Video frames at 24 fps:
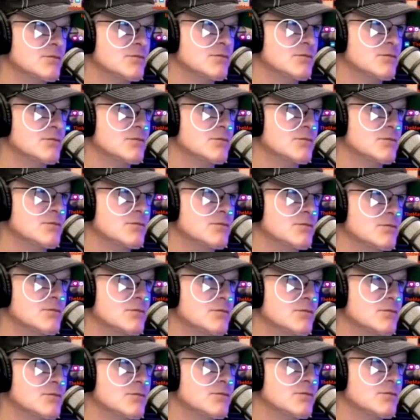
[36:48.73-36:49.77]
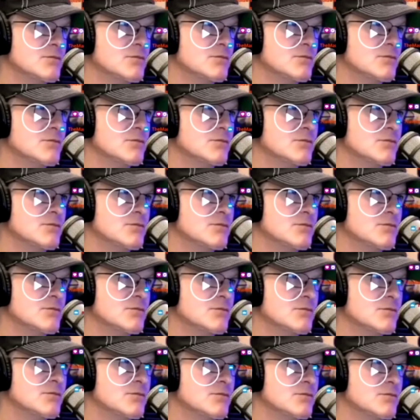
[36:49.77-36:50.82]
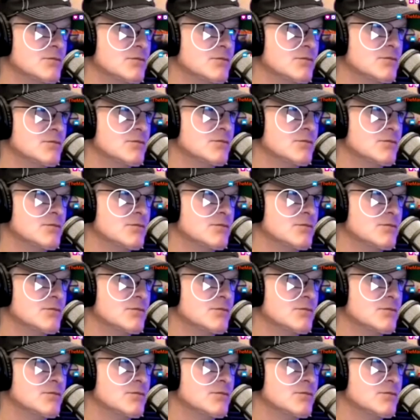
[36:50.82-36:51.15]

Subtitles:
(no one is talking)